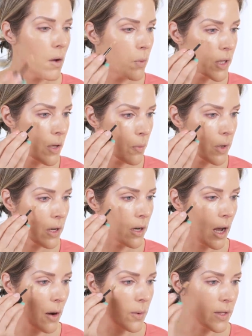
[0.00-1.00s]
Wasn't what
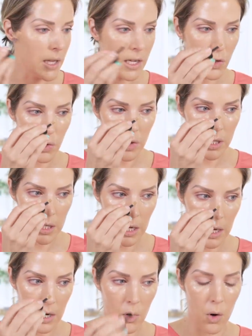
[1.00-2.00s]
I was interested
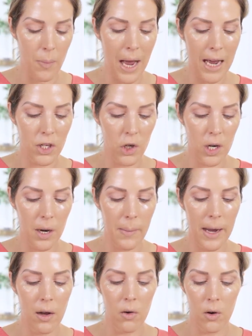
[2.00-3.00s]
in or passionate
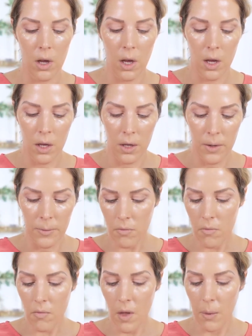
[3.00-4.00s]
about.
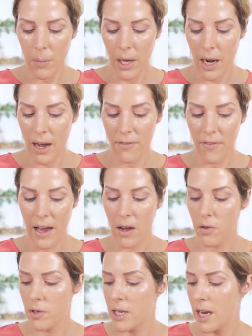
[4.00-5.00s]
But I
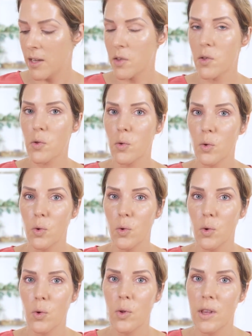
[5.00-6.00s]
found a
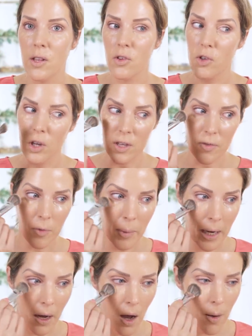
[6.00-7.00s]
school that's just for
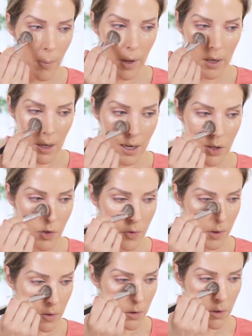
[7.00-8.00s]
makeup in
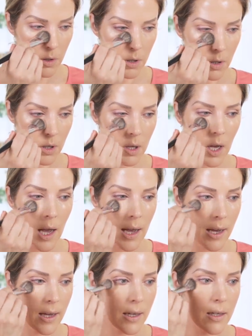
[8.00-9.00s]
Nashville.
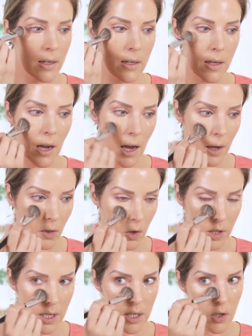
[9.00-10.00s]
And I
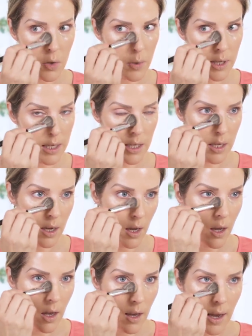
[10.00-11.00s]
looked into it
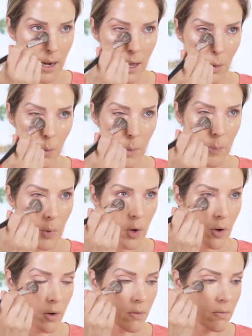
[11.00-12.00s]
and I
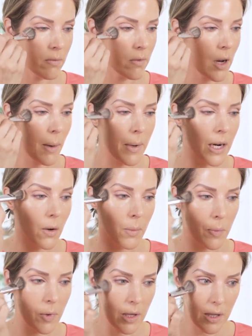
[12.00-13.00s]
remember, I mean, I
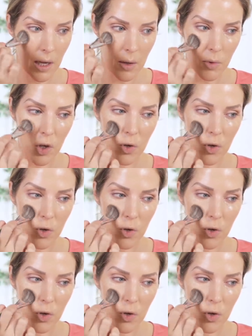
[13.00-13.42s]
remember this like it was